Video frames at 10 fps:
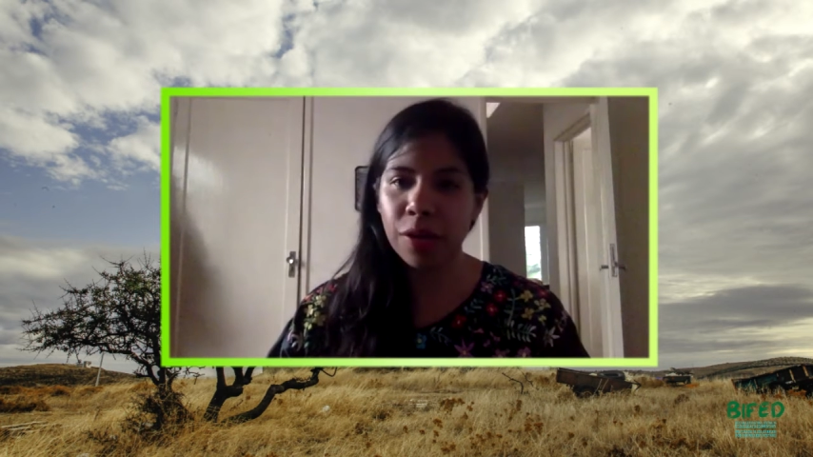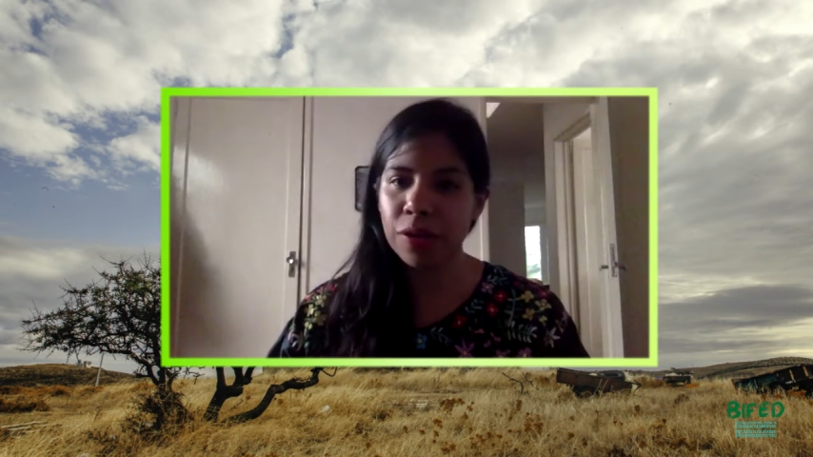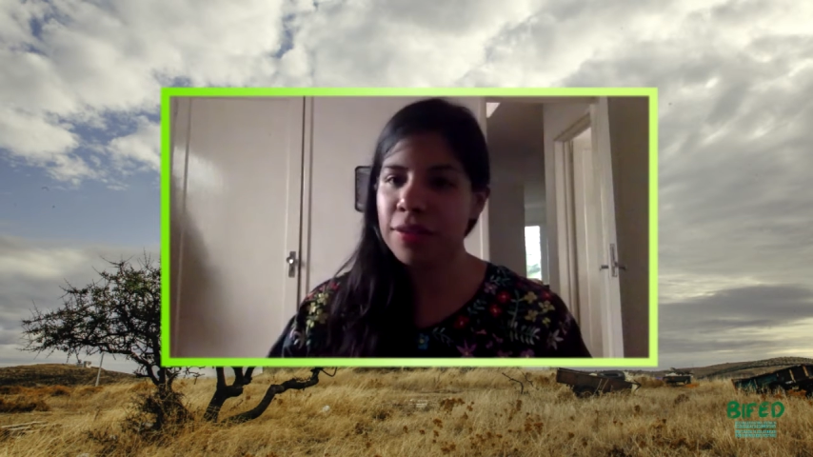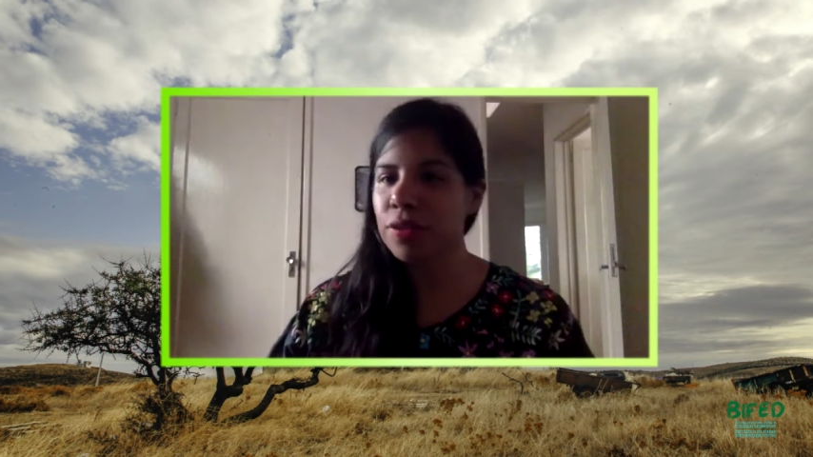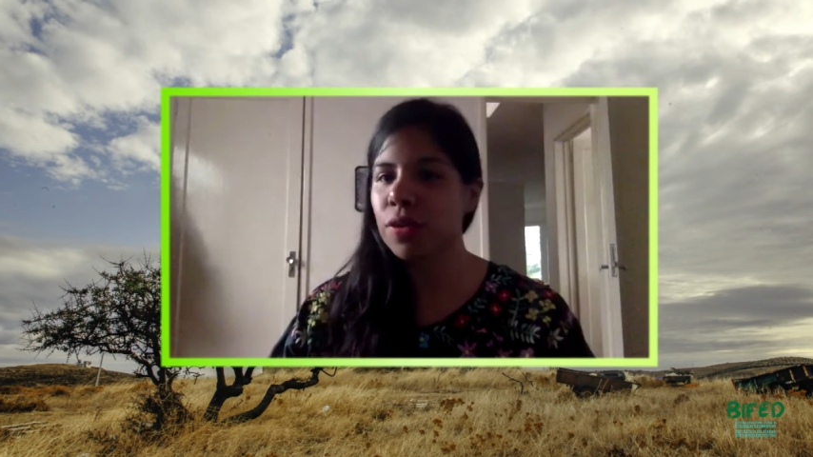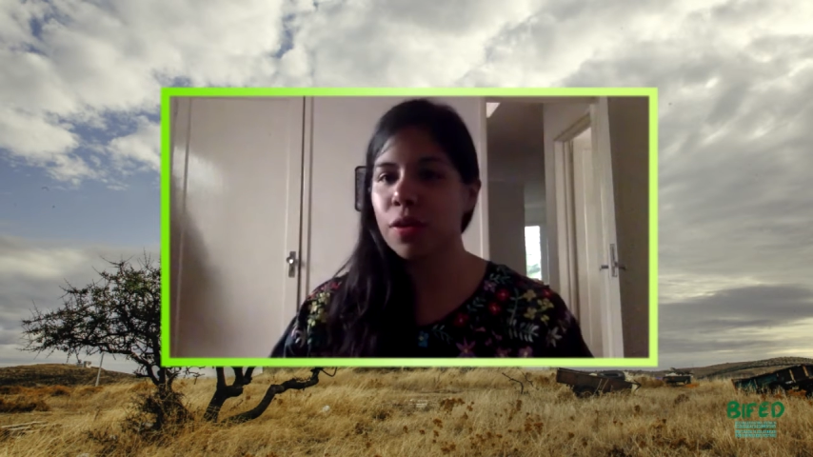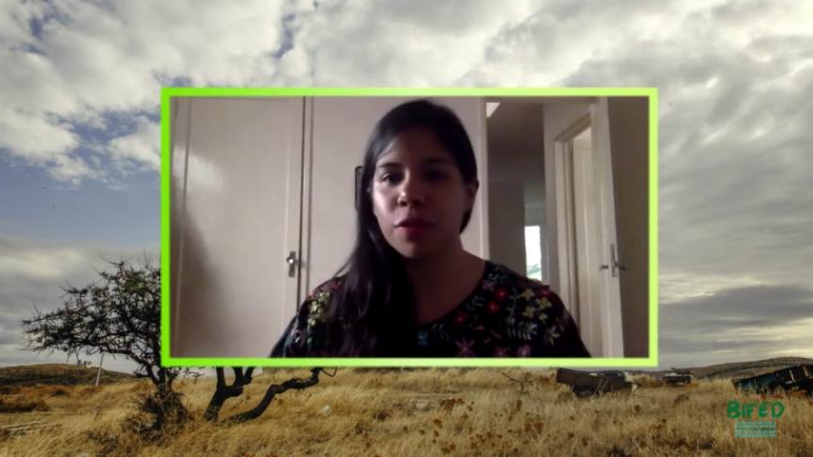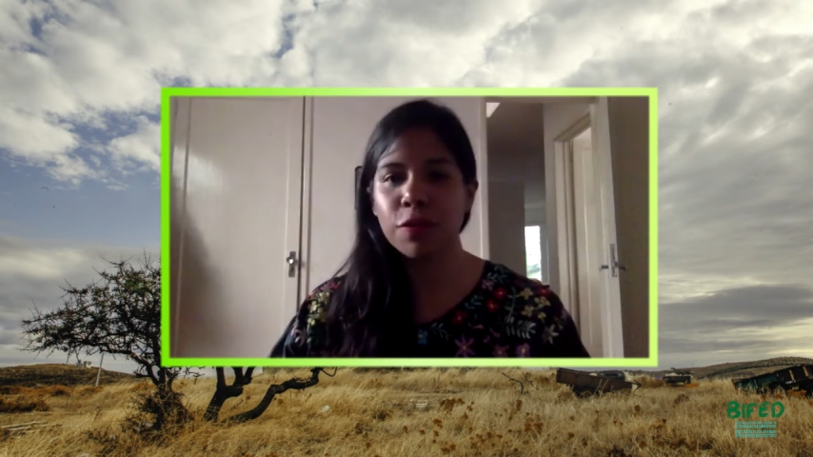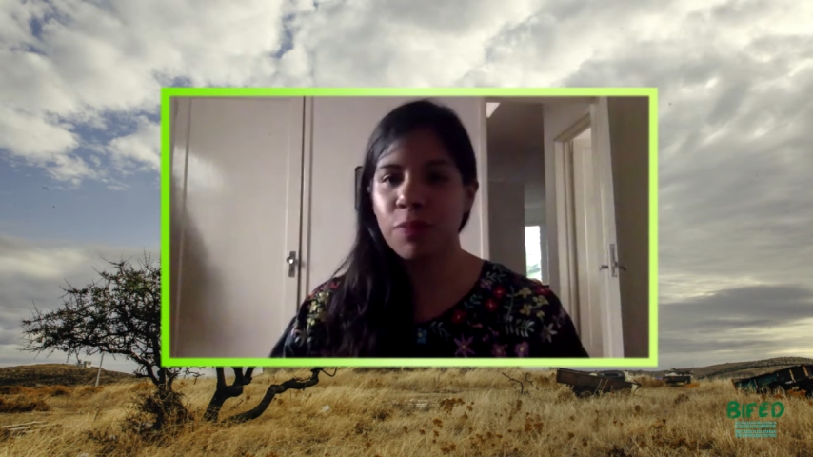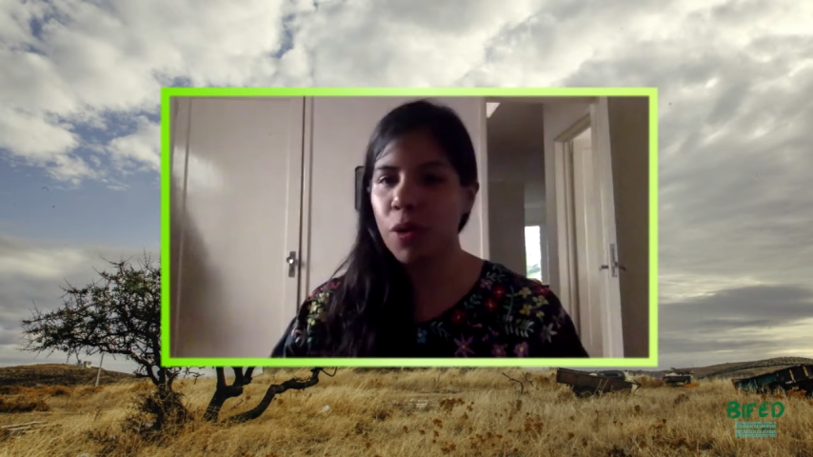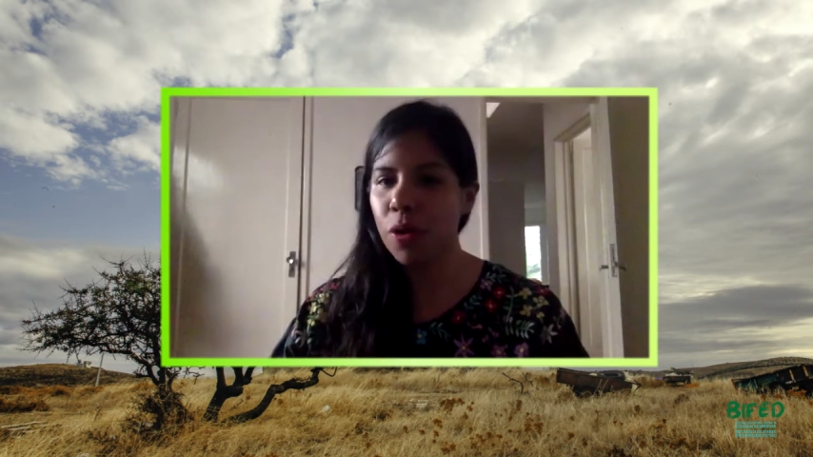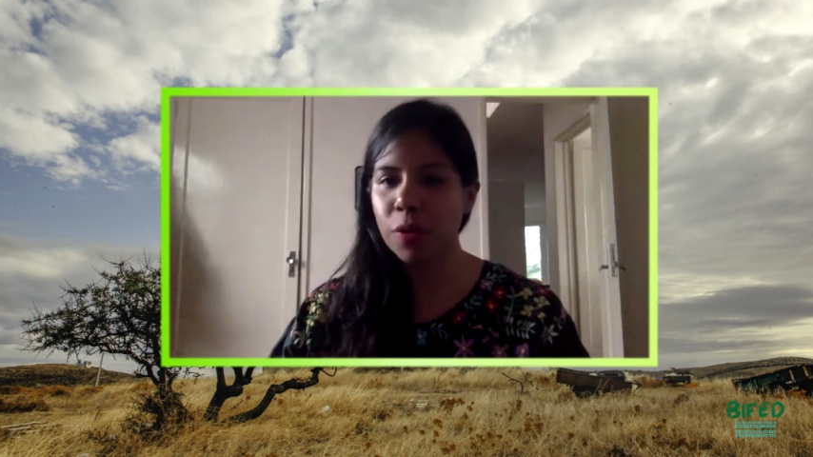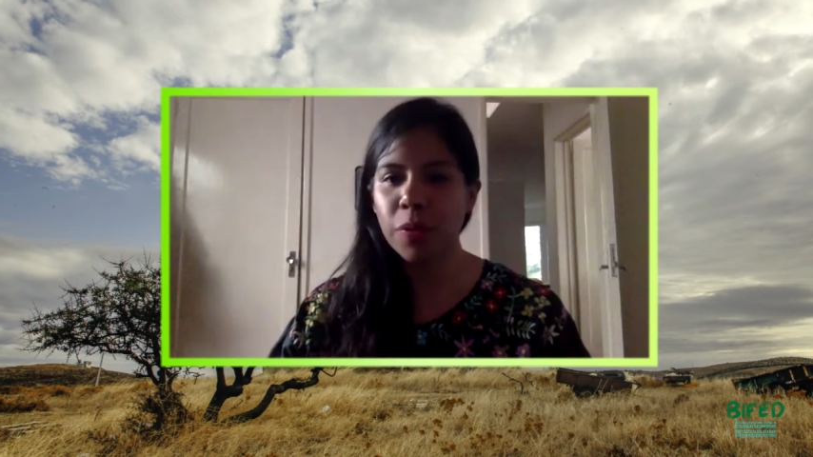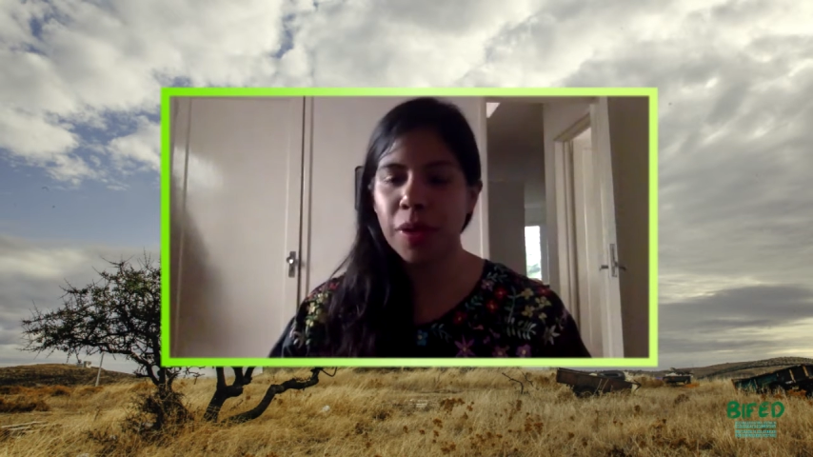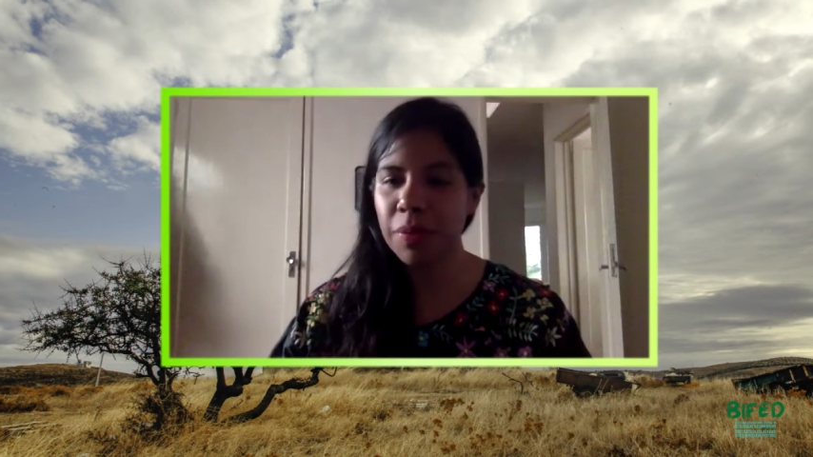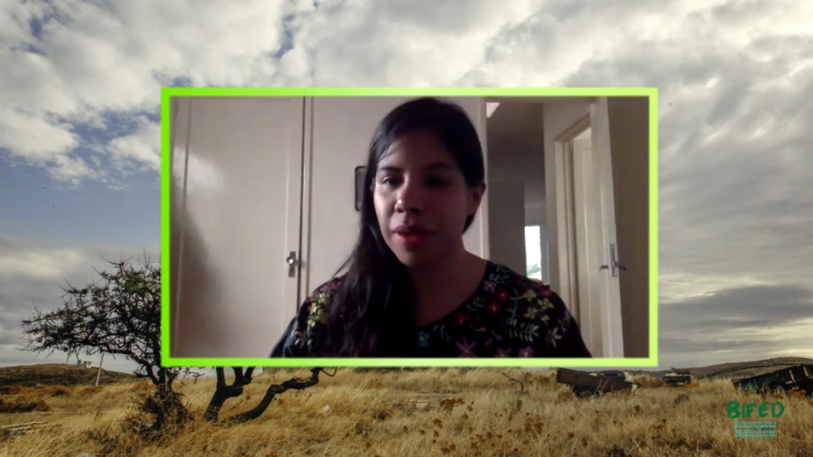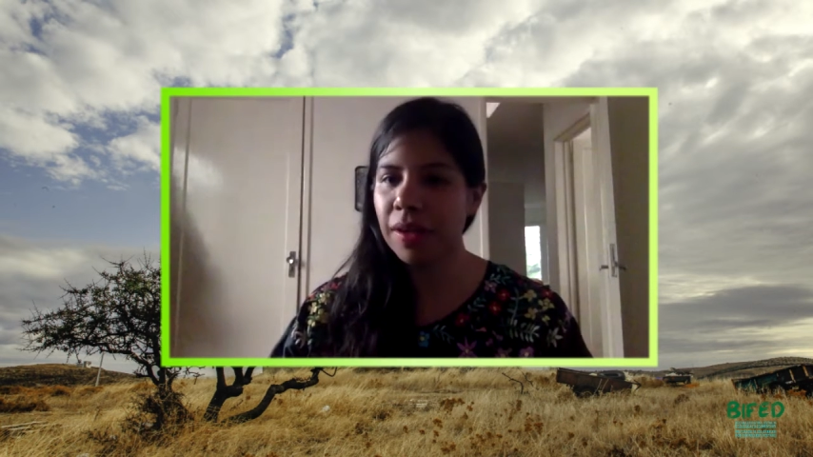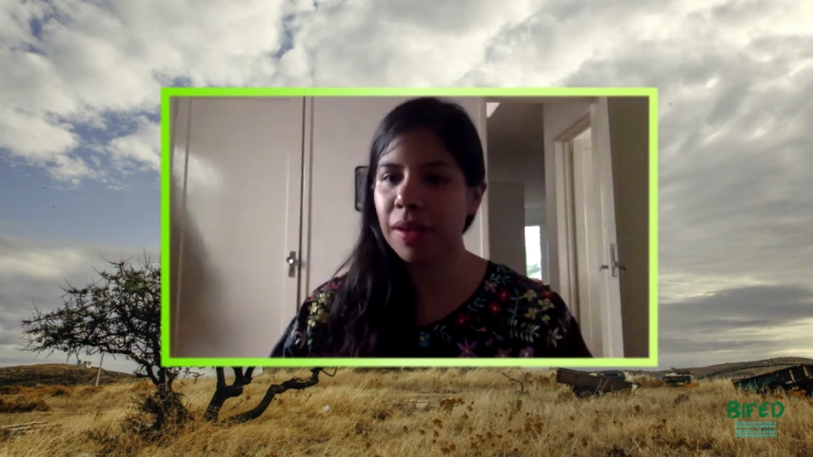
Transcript: also of more women